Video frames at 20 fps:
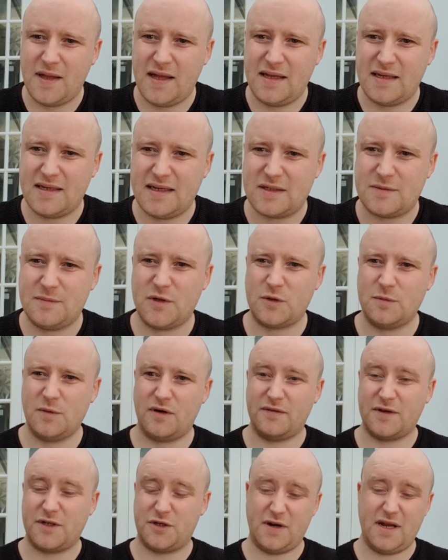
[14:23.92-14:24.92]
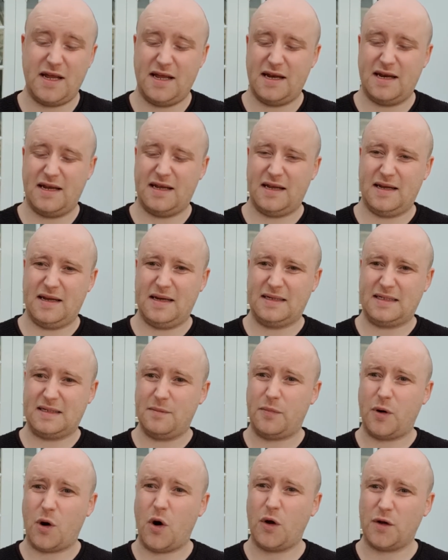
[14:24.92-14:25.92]
It's much more of a treat. It's
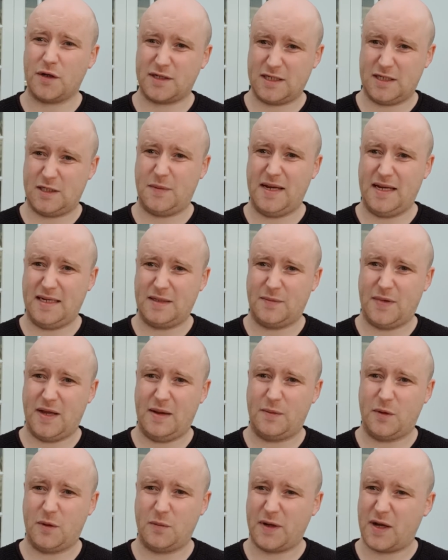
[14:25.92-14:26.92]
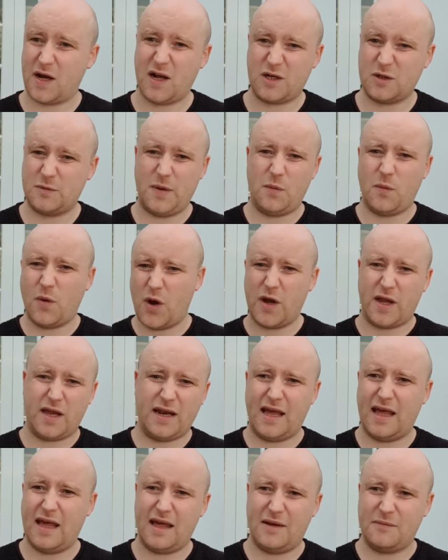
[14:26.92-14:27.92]
important to speak to people. You can't just be working
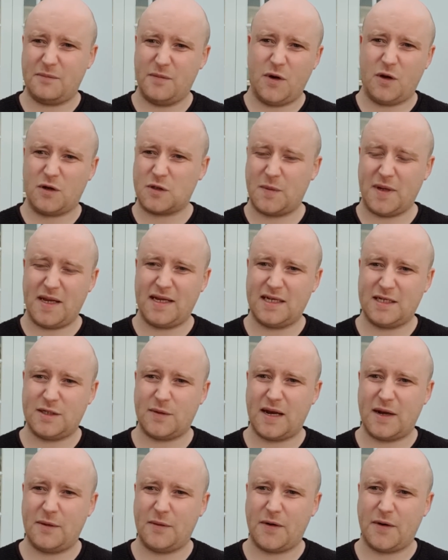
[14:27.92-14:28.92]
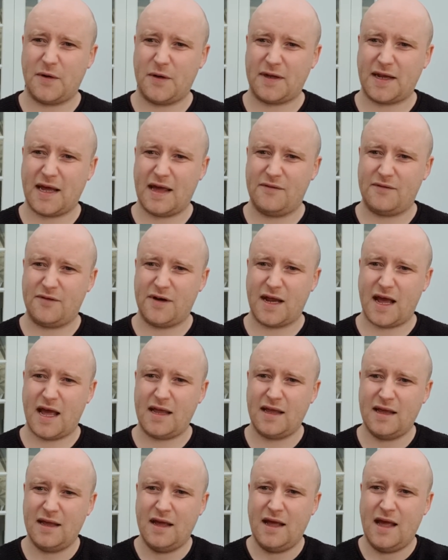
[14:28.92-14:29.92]
here not speaking to anyone all day every
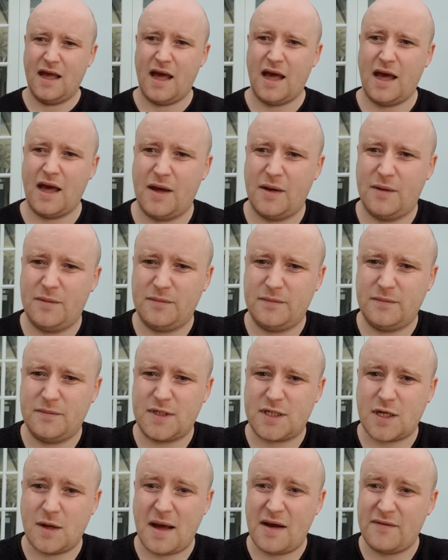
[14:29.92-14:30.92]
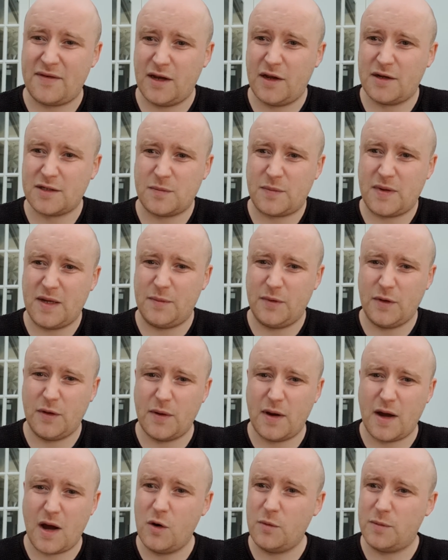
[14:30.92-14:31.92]
day. So I'm having lots of people who
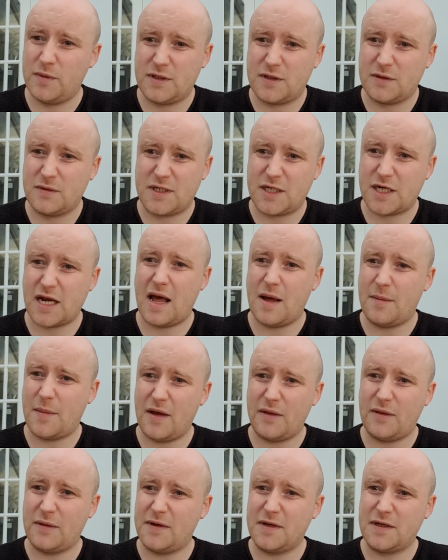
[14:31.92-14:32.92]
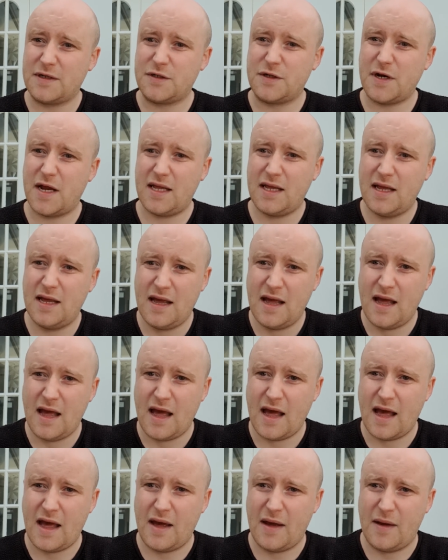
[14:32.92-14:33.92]
are open to a chat about the industry,
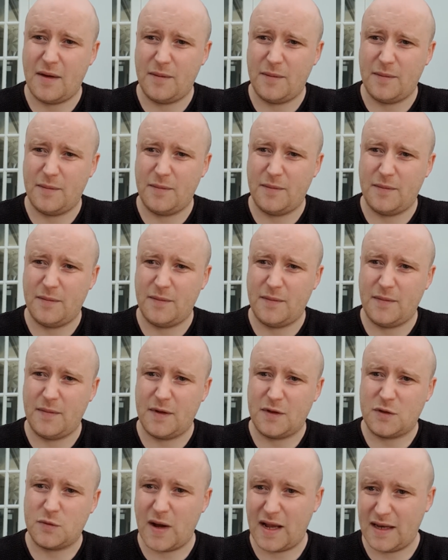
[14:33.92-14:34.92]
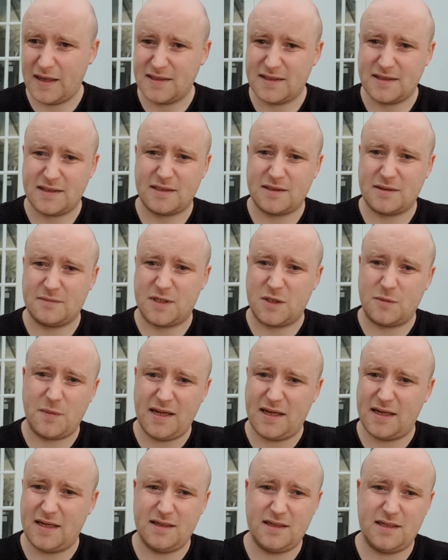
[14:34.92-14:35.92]
as well as
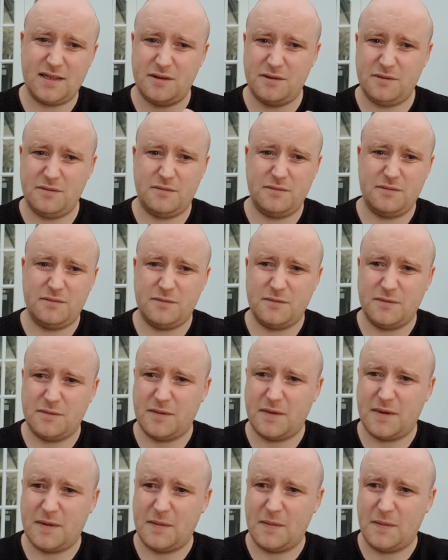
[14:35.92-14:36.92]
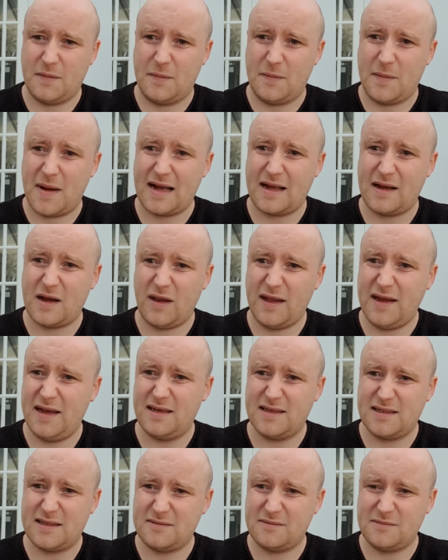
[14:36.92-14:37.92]
speaking to my
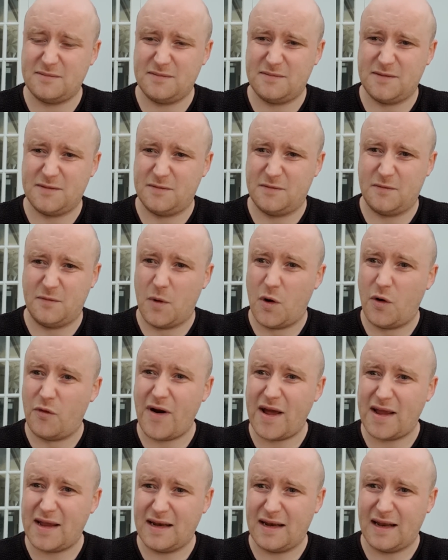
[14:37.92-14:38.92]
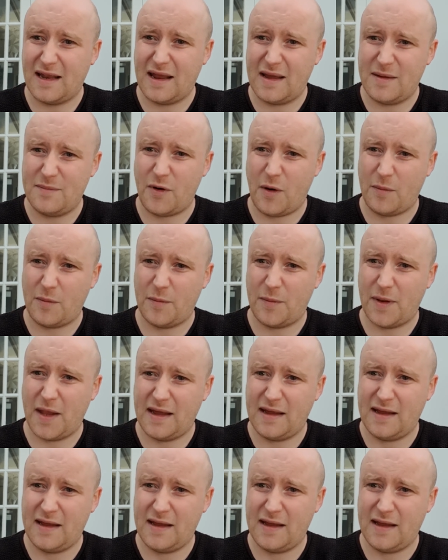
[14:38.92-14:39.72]
colleagues more regularly, probably,